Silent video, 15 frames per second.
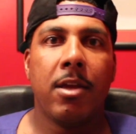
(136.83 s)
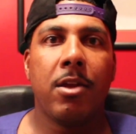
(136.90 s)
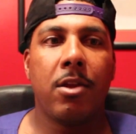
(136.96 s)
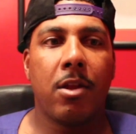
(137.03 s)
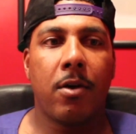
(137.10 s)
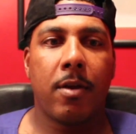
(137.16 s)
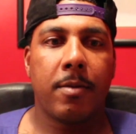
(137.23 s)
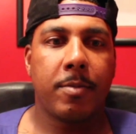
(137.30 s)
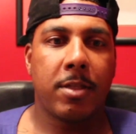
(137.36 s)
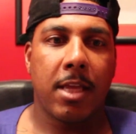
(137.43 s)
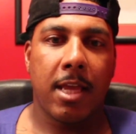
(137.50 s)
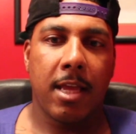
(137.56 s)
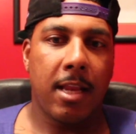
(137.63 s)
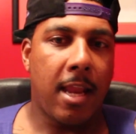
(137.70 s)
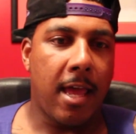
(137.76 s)
You know what I'm
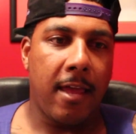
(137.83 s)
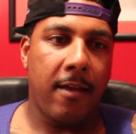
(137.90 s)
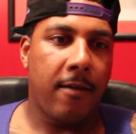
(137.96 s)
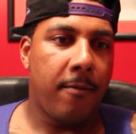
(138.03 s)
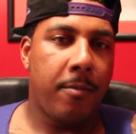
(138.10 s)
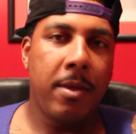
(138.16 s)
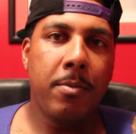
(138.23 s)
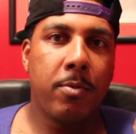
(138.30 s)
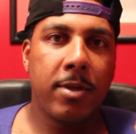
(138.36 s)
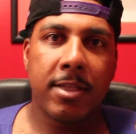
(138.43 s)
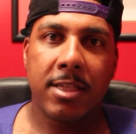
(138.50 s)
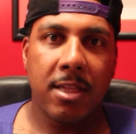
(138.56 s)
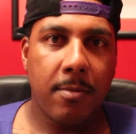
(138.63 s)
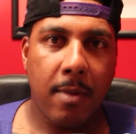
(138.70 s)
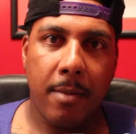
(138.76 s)
saying? Like, people
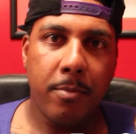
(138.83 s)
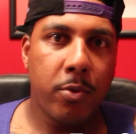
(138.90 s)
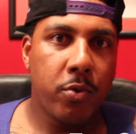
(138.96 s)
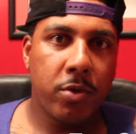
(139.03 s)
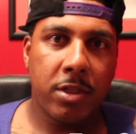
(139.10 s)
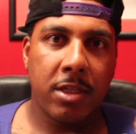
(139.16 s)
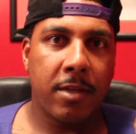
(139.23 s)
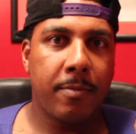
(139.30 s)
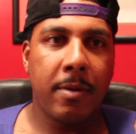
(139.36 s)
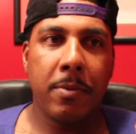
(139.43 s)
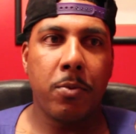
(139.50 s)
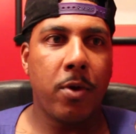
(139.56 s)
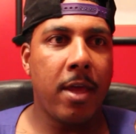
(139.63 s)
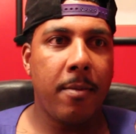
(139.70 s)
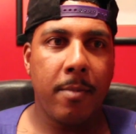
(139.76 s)
listen to my music,
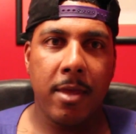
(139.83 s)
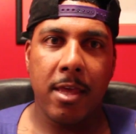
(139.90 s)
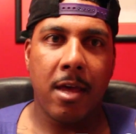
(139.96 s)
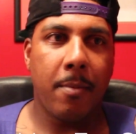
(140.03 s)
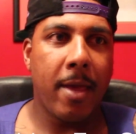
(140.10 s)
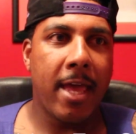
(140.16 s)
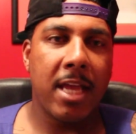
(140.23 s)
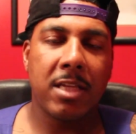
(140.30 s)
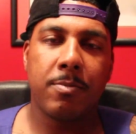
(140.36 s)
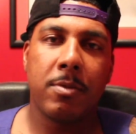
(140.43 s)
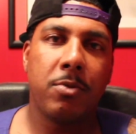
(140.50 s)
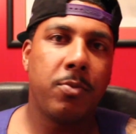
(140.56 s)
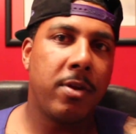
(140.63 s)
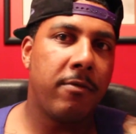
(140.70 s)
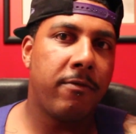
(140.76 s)
people hit me up, ask
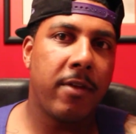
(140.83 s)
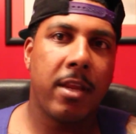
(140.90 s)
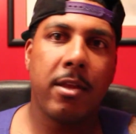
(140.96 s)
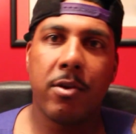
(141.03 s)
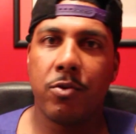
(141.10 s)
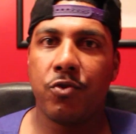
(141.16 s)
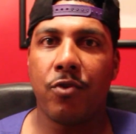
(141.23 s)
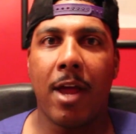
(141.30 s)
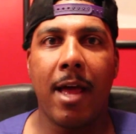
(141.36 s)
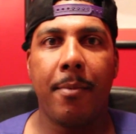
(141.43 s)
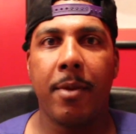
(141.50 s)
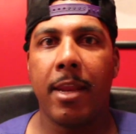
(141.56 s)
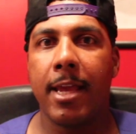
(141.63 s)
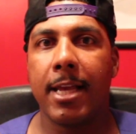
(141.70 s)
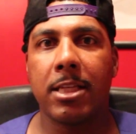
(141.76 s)
me when the video
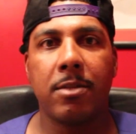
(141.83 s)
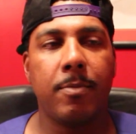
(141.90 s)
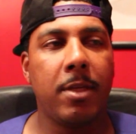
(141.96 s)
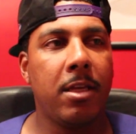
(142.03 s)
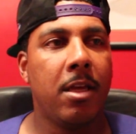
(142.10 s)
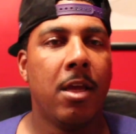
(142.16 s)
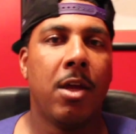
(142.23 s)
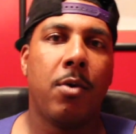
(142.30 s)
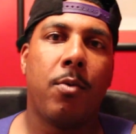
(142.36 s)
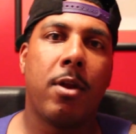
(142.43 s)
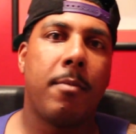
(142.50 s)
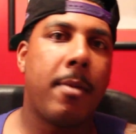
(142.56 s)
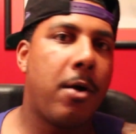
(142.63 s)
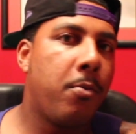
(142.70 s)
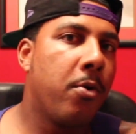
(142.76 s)
drop and asking me, what
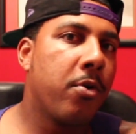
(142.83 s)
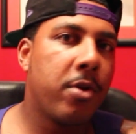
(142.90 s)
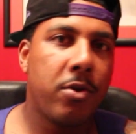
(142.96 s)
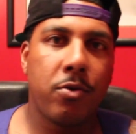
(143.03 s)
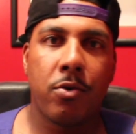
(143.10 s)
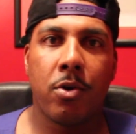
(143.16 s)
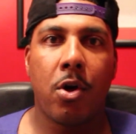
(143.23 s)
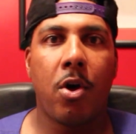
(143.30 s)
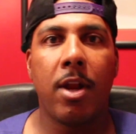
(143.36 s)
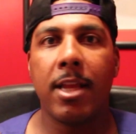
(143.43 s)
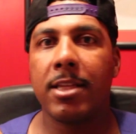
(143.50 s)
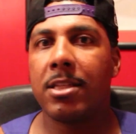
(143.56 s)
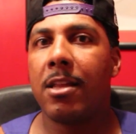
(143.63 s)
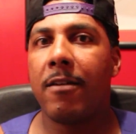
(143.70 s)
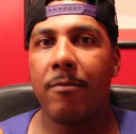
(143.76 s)
am I working on? All
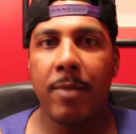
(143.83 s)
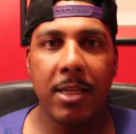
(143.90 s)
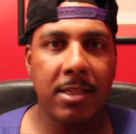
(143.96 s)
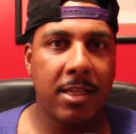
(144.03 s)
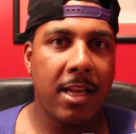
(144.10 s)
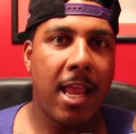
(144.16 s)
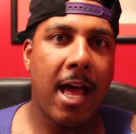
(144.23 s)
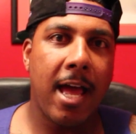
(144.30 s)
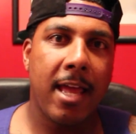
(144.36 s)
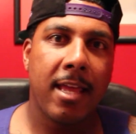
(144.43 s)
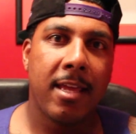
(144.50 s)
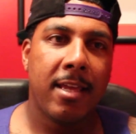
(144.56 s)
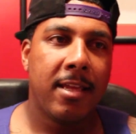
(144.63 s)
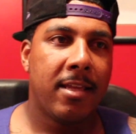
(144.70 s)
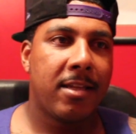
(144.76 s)
that stuff means a lot,
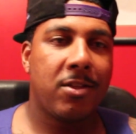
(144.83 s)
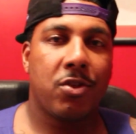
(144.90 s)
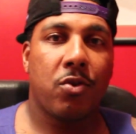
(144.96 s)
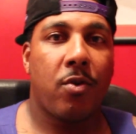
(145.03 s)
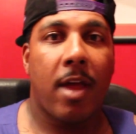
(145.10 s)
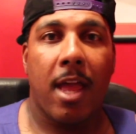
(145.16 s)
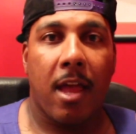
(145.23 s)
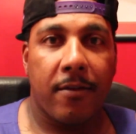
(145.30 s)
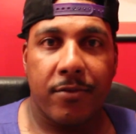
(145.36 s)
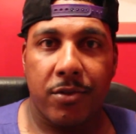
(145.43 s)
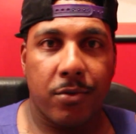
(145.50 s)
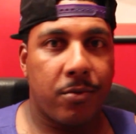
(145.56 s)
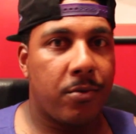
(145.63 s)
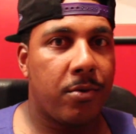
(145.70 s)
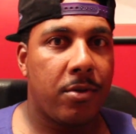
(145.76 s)
because you don't have
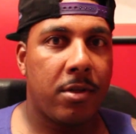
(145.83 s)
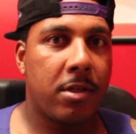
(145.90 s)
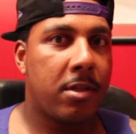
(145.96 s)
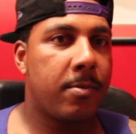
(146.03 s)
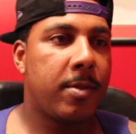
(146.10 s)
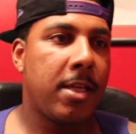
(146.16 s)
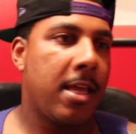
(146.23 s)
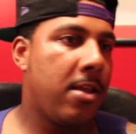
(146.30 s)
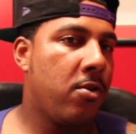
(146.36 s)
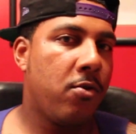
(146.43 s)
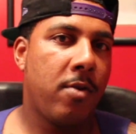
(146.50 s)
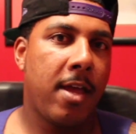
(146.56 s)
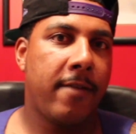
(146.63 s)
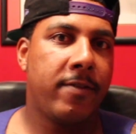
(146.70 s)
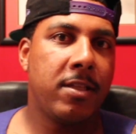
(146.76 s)
to. You know what I'm saying? You
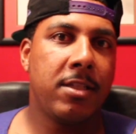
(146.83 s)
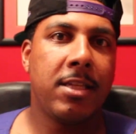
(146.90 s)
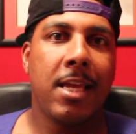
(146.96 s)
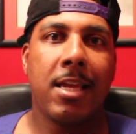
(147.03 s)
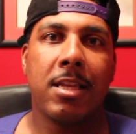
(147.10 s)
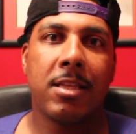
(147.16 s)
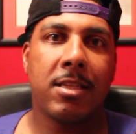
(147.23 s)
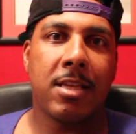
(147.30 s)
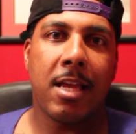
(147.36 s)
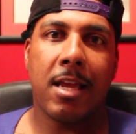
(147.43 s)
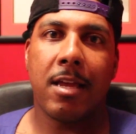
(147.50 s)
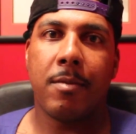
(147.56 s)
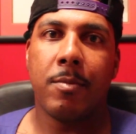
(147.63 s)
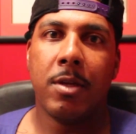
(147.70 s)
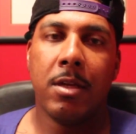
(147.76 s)
don't have to take your
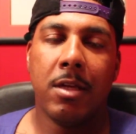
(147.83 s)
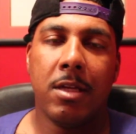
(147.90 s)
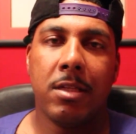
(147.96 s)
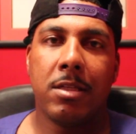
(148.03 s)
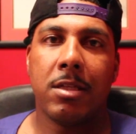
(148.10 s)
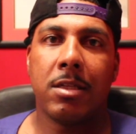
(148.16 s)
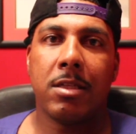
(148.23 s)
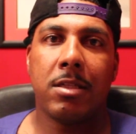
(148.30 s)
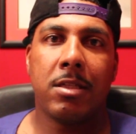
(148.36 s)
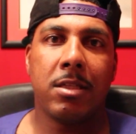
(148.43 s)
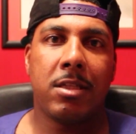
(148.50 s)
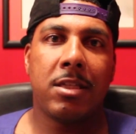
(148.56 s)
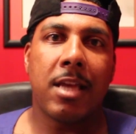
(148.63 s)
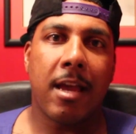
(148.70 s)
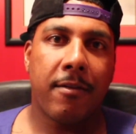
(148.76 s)
time to
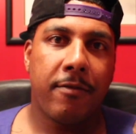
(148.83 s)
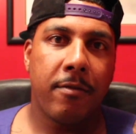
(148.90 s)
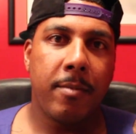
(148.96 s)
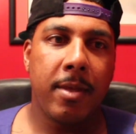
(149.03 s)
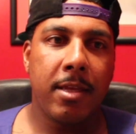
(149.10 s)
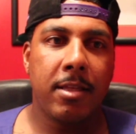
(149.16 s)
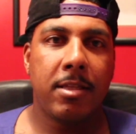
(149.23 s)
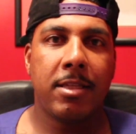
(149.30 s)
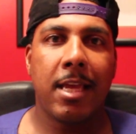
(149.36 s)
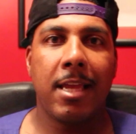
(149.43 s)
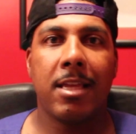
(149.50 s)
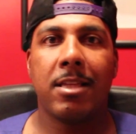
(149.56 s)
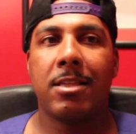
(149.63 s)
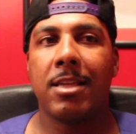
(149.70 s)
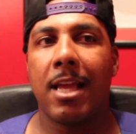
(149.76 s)
check for me.
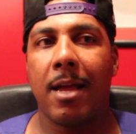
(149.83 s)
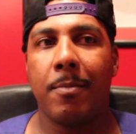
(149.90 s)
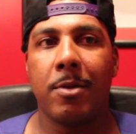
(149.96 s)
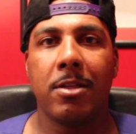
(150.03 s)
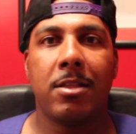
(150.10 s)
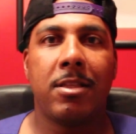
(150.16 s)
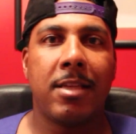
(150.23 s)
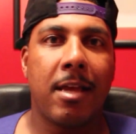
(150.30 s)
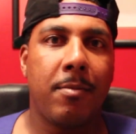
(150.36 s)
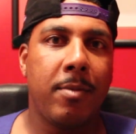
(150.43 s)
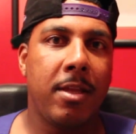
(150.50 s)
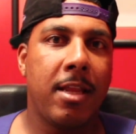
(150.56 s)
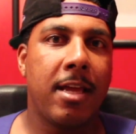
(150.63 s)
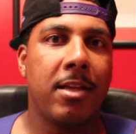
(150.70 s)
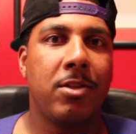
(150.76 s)
Take your time to tell
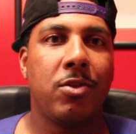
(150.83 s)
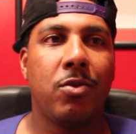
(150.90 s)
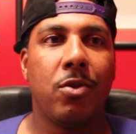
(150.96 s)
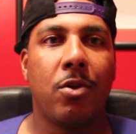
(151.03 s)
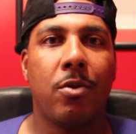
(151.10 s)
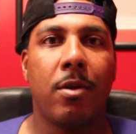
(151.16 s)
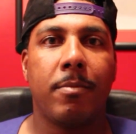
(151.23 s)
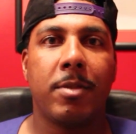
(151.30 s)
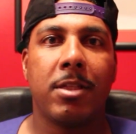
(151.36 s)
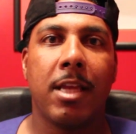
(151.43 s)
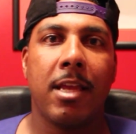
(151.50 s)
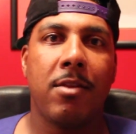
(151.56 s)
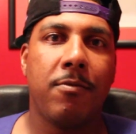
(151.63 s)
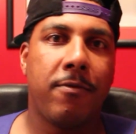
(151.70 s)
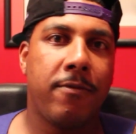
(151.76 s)
me that, you know what I'm
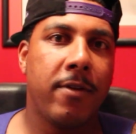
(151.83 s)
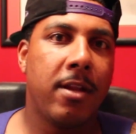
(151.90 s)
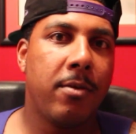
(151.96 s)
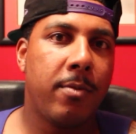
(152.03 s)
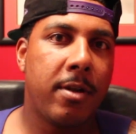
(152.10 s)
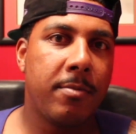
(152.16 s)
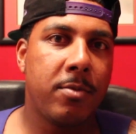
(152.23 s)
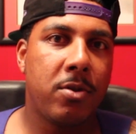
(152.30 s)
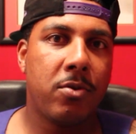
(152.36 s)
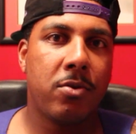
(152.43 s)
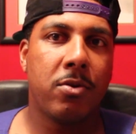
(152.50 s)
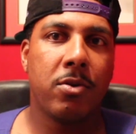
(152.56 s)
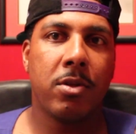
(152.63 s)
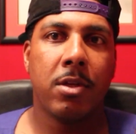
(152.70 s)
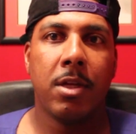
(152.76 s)
saying, you feeling what I'm
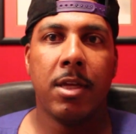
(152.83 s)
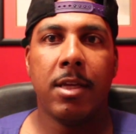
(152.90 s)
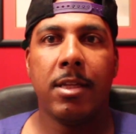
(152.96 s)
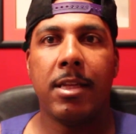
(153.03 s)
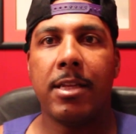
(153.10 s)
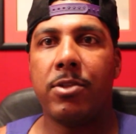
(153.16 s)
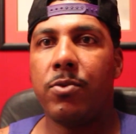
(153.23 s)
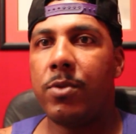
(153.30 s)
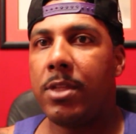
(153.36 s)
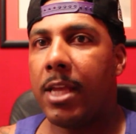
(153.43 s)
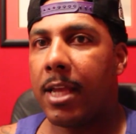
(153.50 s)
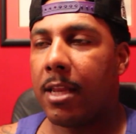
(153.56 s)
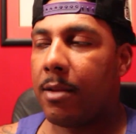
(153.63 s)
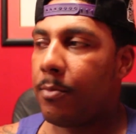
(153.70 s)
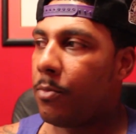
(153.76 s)
doing, that you
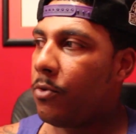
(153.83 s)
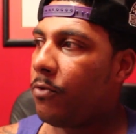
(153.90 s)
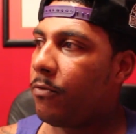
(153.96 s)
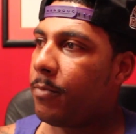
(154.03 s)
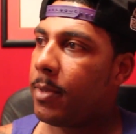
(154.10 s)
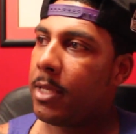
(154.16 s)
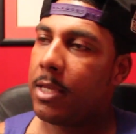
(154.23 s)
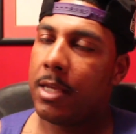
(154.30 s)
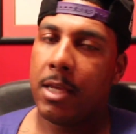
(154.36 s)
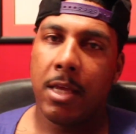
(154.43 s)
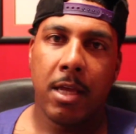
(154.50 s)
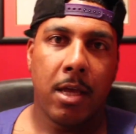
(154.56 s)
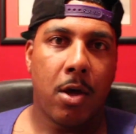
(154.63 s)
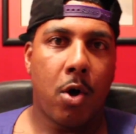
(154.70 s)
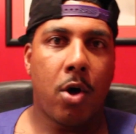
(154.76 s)
digging the movement.
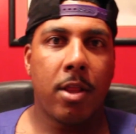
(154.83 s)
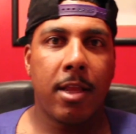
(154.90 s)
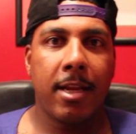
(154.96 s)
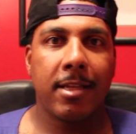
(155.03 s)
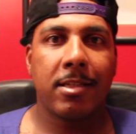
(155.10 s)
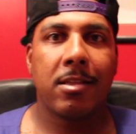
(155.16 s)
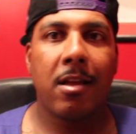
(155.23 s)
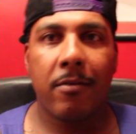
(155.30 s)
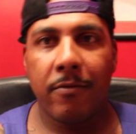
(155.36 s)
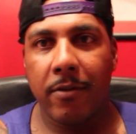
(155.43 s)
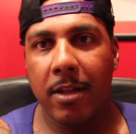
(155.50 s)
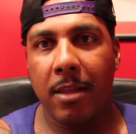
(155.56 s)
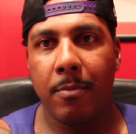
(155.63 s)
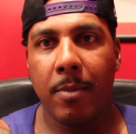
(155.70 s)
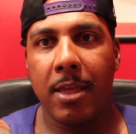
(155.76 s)
All of that stuff
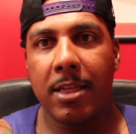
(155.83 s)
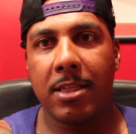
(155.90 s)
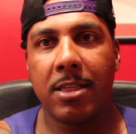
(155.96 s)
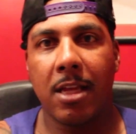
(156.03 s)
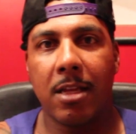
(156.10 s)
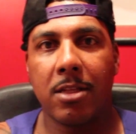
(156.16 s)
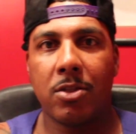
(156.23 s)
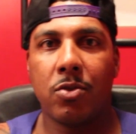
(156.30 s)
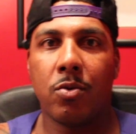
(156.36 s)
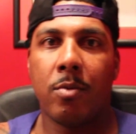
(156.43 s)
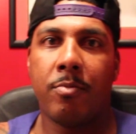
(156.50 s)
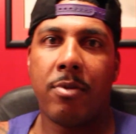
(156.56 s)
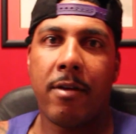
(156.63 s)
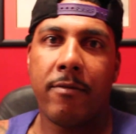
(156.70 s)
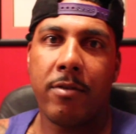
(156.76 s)
really means something to
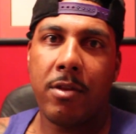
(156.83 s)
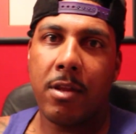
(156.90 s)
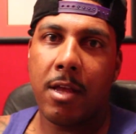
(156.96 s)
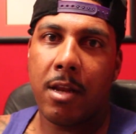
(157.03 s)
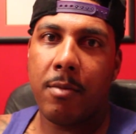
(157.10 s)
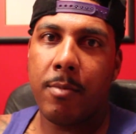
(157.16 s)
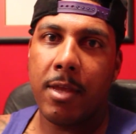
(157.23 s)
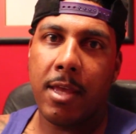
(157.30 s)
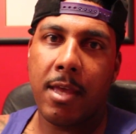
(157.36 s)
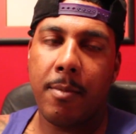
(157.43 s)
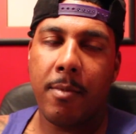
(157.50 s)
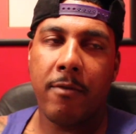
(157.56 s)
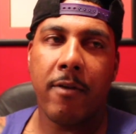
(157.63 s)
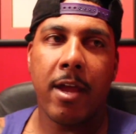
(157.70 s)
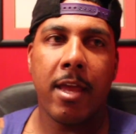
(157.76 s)
a brother, you know what I mean?
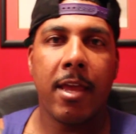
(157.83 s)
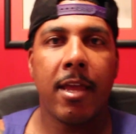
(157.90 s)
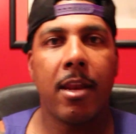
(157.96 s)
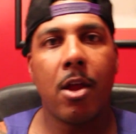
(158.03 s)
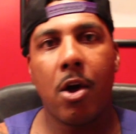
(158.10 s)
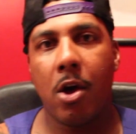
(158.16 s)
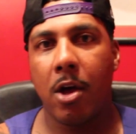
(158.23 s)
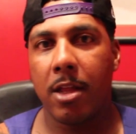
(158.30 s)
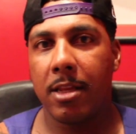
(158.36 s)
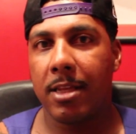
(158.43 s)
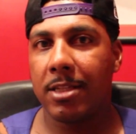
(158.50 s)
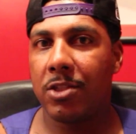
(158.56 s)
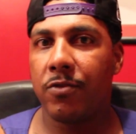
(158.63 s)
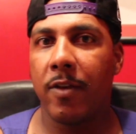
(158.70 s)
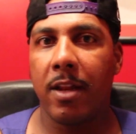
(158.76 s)
Hit me right here in the heart.
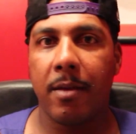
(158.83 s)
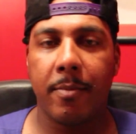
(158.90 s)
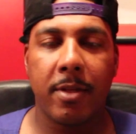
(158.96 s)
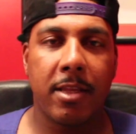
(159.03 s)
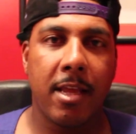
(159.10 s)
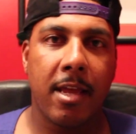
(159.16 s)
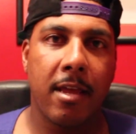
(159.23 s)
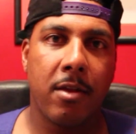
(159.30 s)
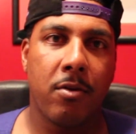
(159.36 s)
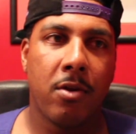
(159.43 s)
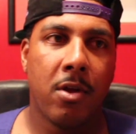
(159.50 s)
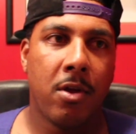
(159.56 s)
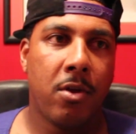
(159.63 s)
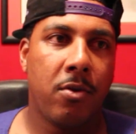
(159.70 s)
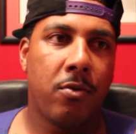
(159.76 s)
That's straight up and down,
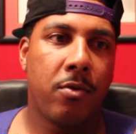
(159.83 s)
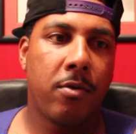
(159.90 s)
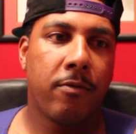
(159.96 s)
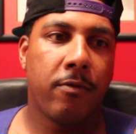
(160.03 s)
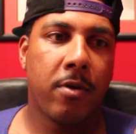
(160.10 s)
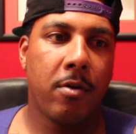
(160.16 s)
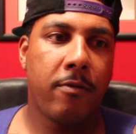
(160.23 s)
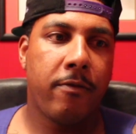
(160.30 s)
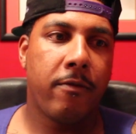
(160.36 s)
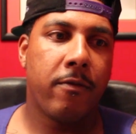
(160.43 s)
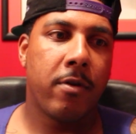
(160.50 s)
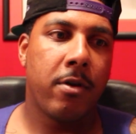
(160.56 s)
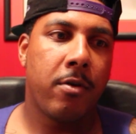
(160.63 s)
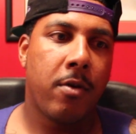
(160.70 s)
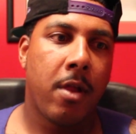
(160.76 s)
on the real for
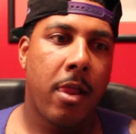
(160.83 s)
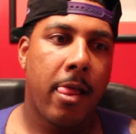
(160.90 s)
real.